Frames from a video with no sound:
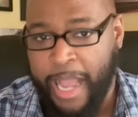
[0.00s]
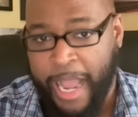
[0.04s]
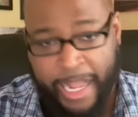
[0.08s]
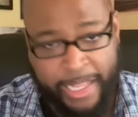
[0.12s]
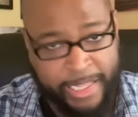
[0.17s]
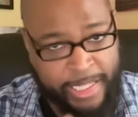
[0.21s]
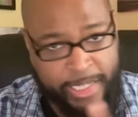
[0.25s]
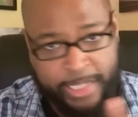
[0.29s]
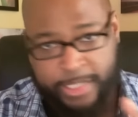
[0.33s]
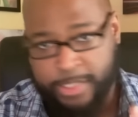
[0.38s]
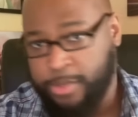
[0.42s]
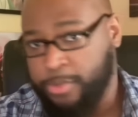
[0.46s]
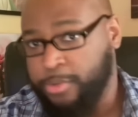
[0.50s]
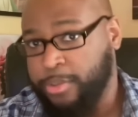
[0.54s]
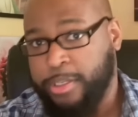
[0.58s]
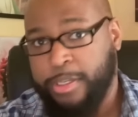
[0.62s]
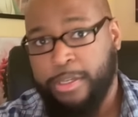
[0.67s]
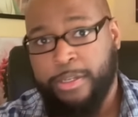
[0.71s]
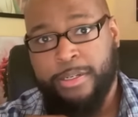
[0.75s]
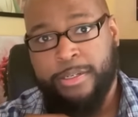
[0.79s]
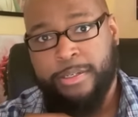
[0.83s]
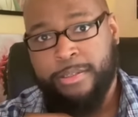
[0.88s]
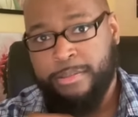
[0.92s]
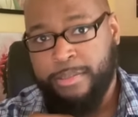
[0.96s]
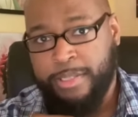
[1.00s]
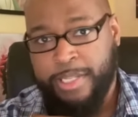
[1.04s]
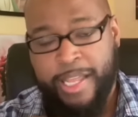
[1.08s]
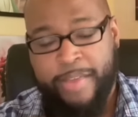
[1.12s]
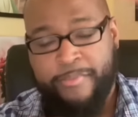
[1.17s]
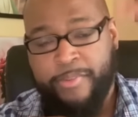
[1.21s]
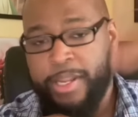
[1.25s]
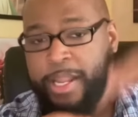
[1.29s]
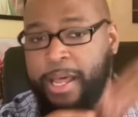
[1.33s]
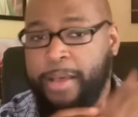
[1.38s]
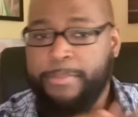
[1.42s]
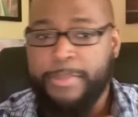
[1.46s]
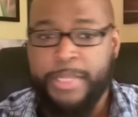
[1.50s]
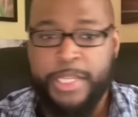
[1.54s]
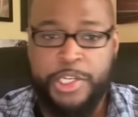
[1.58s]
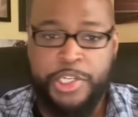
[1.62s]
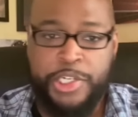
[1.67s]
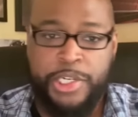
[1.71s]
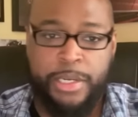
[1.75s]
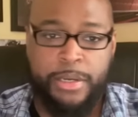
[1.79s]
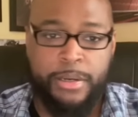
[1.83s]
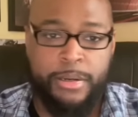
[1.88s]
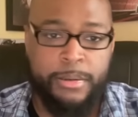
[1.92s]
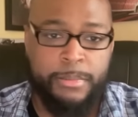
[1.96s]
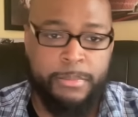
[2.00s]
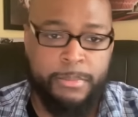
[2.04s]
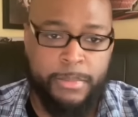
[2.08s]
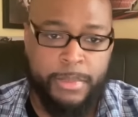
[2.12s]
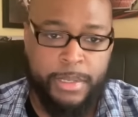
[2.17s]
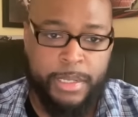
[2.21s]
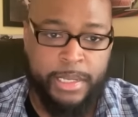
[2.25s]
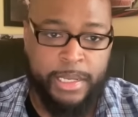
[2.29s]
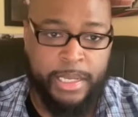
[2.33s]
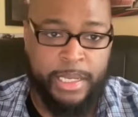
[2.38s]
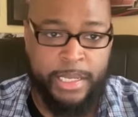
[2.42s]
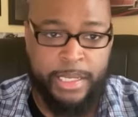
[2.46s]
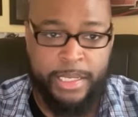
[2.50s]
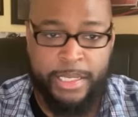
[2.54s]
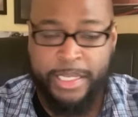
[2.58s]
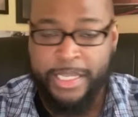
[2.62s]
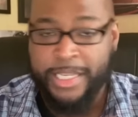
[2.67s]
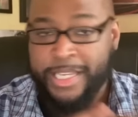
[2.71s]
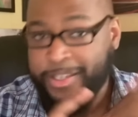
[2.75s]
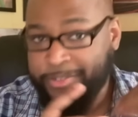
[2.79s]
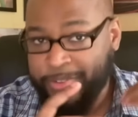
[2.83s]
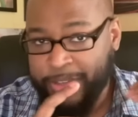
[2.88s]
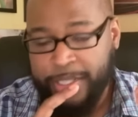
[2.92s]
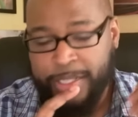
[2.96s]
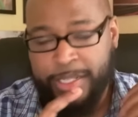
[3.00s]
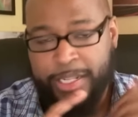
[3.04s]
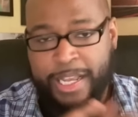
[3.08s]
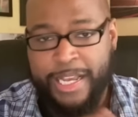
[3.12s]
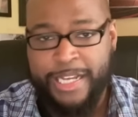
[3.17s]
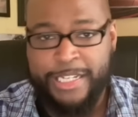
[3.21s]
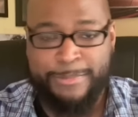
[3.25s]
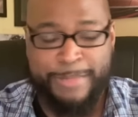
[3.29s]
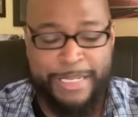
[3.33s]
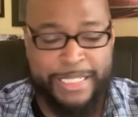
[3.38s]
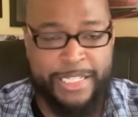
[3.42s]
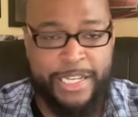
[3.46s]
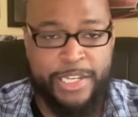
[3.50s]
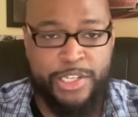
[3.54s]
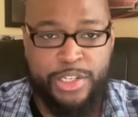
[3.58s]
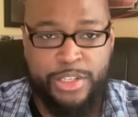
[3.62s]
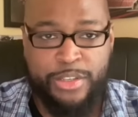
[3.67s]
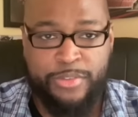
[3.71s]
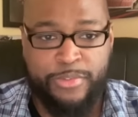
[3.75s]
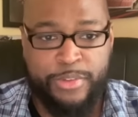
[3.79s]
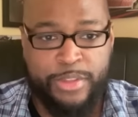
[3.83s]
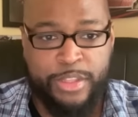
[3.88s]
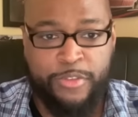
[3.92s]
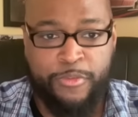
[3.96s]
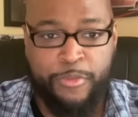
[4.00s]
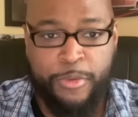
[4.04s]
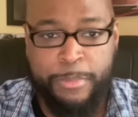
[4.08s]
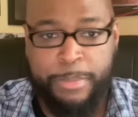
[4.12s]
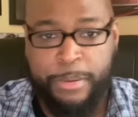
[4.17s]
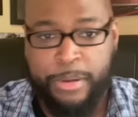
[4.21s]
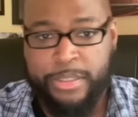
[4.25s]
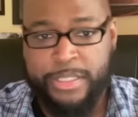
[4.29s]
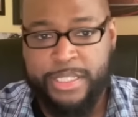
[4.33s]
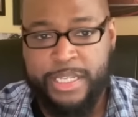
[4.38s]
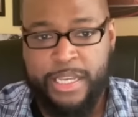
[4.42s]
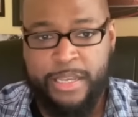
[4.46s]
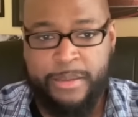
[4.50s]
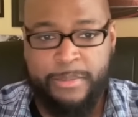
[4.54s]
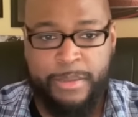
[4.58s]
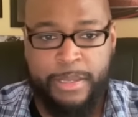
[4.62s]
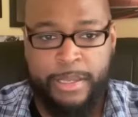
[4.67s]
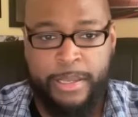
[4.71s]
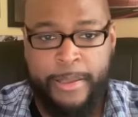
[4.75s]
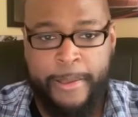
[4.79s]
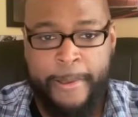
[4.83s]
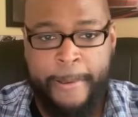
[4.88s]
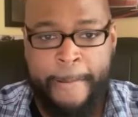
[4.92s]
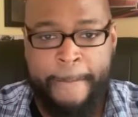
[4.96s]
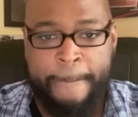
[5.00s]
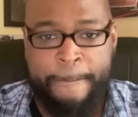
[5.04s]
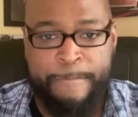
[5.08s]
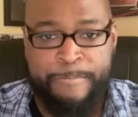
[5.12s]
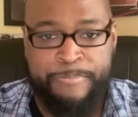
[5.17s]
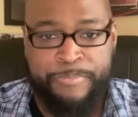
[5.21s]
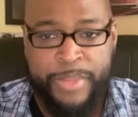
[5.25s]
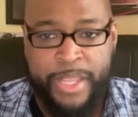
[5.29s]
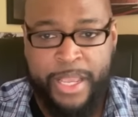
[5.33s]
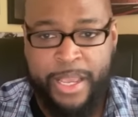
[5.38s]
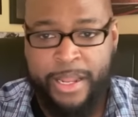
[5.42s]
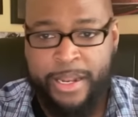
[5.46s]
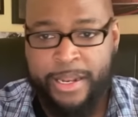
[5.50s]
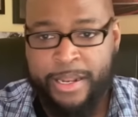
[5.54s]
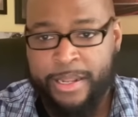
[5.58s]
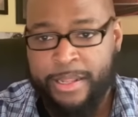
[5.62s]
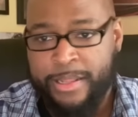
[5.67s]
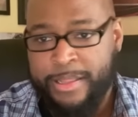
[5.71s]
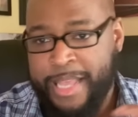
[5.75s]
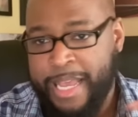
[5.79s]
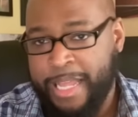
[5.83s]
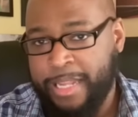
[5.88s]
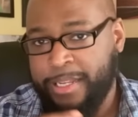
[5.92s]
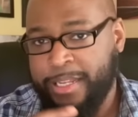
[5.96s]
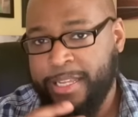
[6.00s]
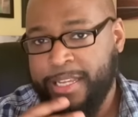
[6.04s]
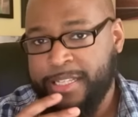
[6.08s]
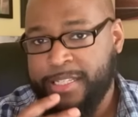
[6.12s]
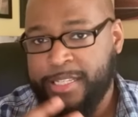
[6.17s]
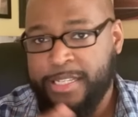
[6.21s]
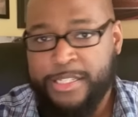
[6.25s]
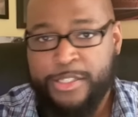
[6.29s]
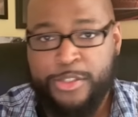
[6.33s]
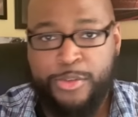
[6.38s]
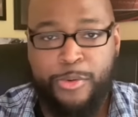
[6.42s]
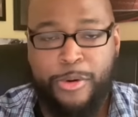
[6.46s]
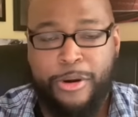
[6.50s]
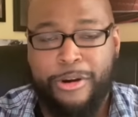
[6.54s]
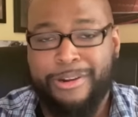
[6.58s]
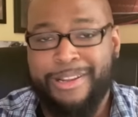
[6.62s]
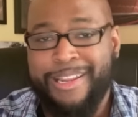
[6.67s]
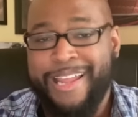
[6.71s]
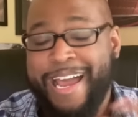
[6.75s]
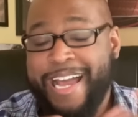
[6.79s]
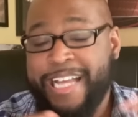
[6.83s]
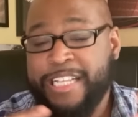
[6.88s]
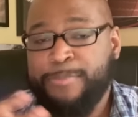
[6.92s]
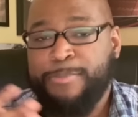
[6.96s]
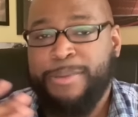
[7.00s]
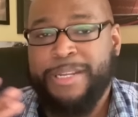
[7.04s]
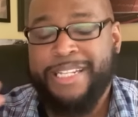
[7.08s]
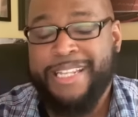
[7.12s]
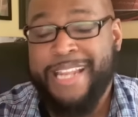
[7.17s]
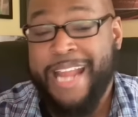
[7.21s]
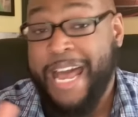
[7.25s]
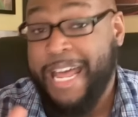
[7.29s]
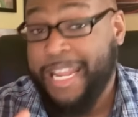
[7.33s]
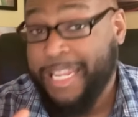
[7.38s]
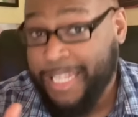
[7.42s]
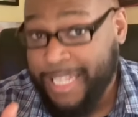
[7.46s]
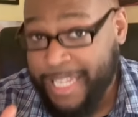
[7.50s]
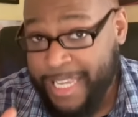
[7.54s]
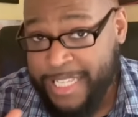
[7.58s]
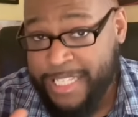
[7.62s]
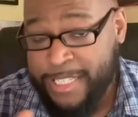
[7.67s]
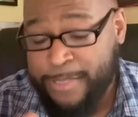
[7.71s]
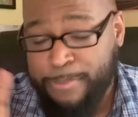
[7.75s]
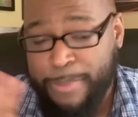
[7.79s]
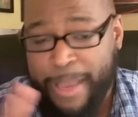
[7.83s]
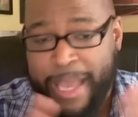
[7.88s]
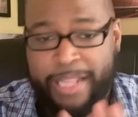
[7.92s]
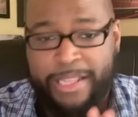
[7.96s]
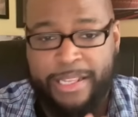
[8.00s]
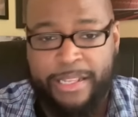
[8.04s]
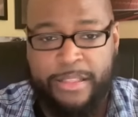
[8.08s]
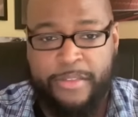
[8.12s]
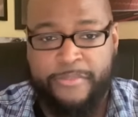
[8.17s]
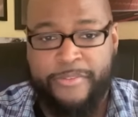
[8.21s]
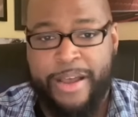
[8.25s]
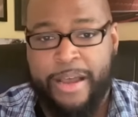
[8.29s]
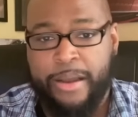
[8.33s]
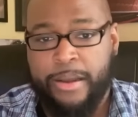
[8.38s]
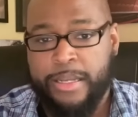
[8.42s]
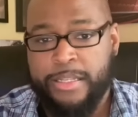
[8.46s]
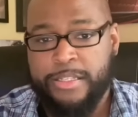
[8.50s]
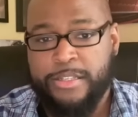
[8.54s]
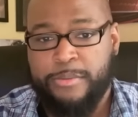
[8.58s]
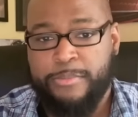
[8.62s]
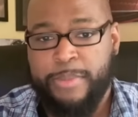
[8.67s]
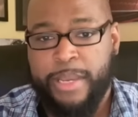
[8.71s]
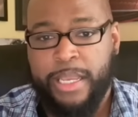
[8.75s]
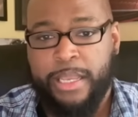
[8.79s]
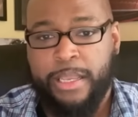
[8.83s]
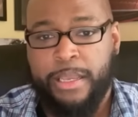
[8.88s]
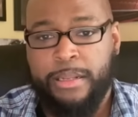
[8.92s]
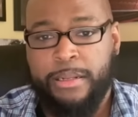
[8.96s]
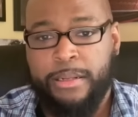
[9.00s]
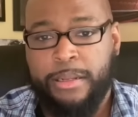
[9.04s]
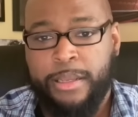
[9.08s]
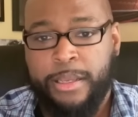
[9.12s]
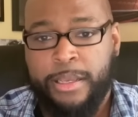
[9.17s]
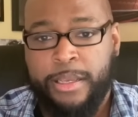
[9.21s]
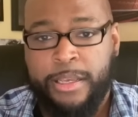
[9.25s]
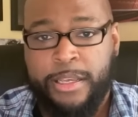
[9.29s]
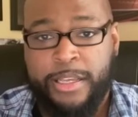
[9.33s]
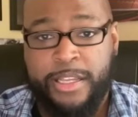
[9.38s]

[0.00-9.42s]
I think it's only going to level up this year, given the expectations for this football team. And that leads us to our last but not least bet that the Falcons are making.